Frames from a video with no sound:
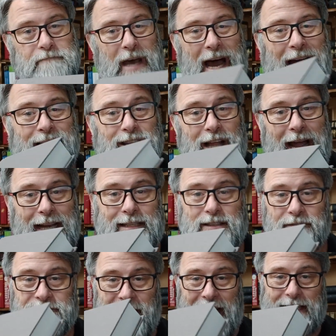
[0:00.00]
I like
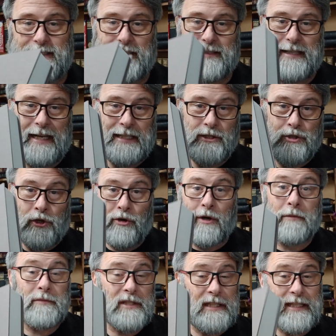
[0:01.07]
the fact that they
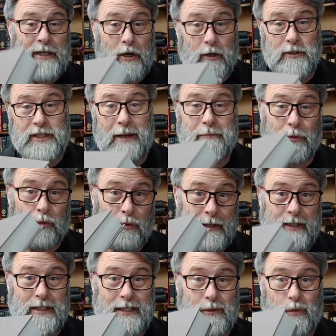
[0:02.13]
normally hold up
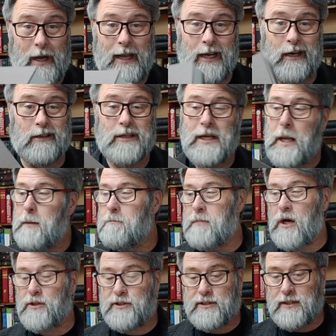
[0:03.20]
really well.
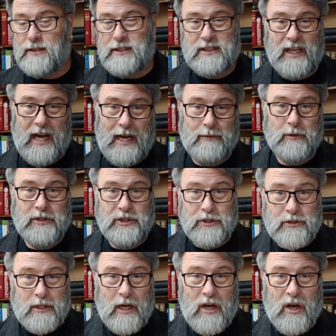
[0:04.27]
Most of the time when
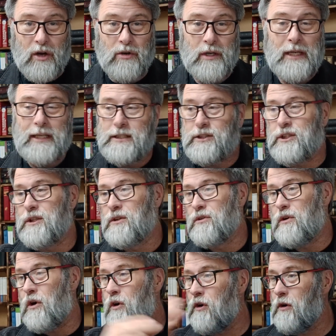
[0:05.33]
you go to
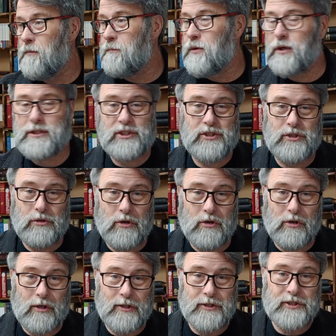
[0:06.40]
old
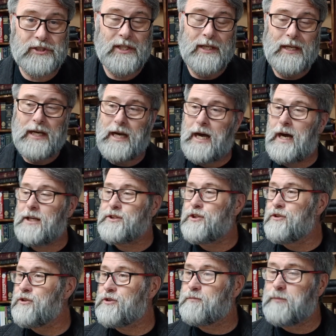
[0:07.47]
bookstores,
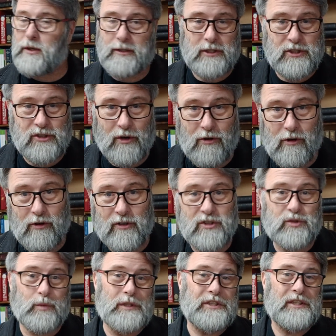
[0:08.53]
used
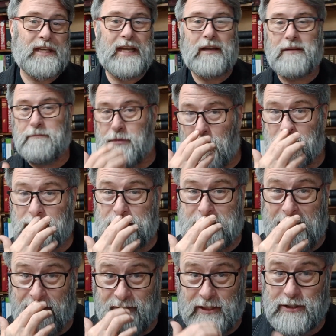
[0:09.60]
bookstores, when you get books
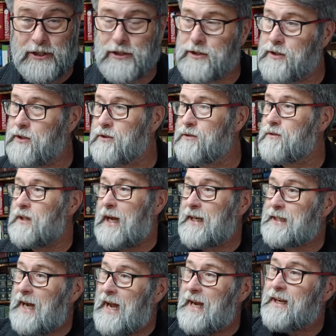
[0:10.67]
given to you,
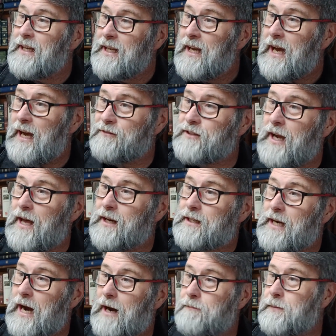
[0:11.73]
like I've got a
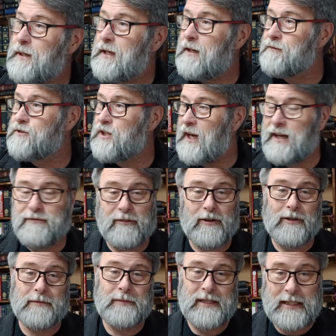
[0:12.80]
copy of J.
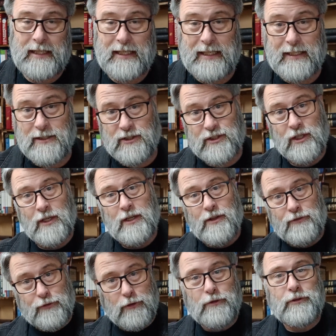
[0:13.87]
Vernon McGee's
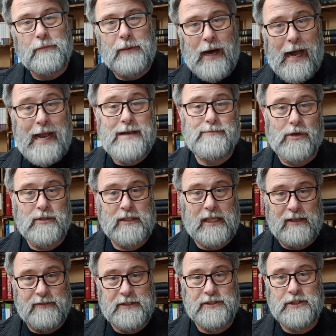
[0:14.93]
Through the Bible
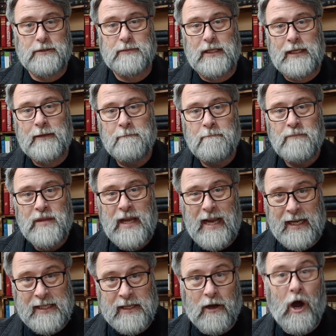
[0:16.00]
given to me,
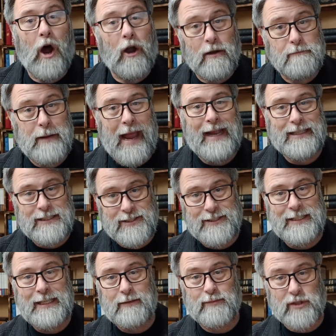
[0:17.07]
and the hardbacks
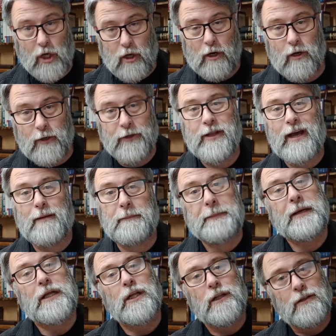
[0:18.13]
seem to hold up
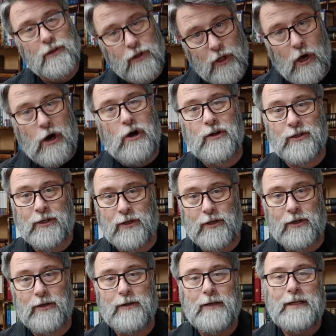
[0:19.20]

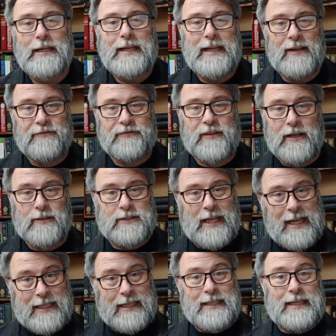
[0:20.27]
longer if they're
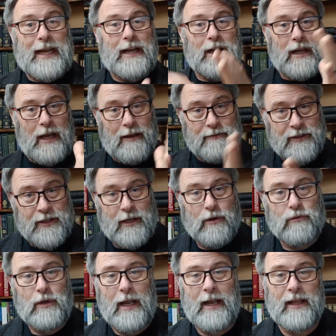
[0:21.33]
taken care of and
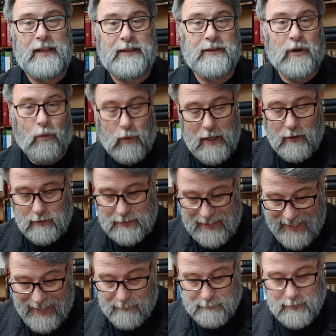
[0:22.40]
they're well
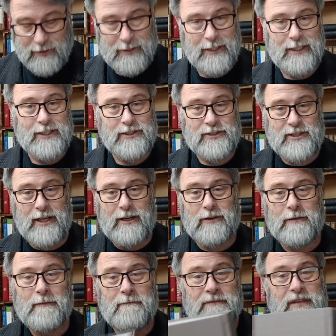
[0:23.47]
kept.
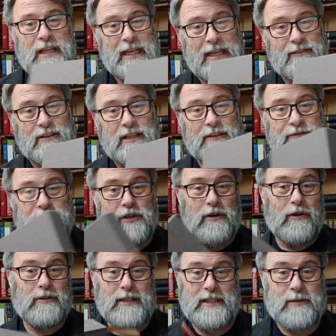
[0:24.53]
So even if you're
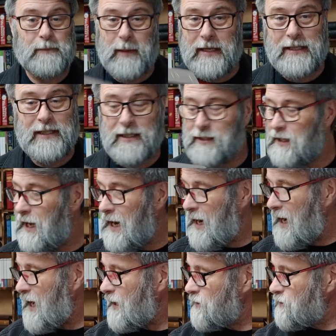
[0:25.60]
only spending,
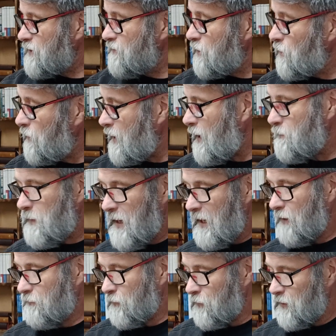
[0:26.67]
I don't even know what I
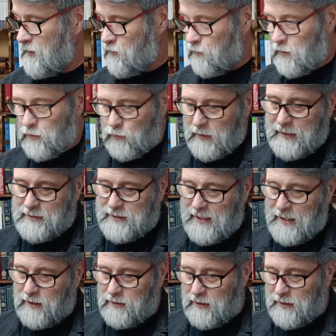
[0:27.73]
paid for this one.
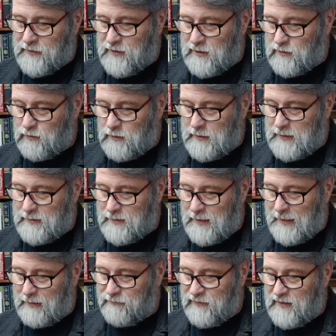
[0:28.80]
Retail on this one is
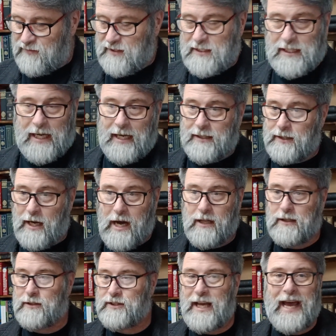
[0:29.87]
like
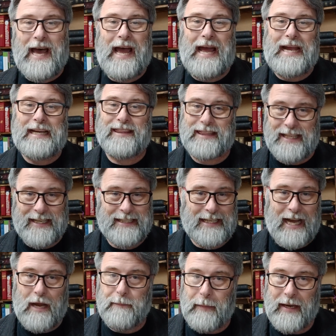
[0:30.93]
$59. I think
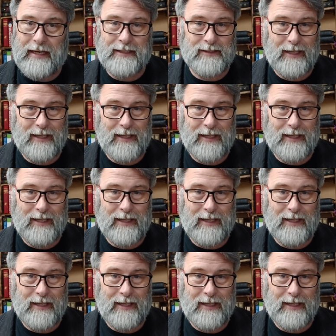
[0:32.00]
I paid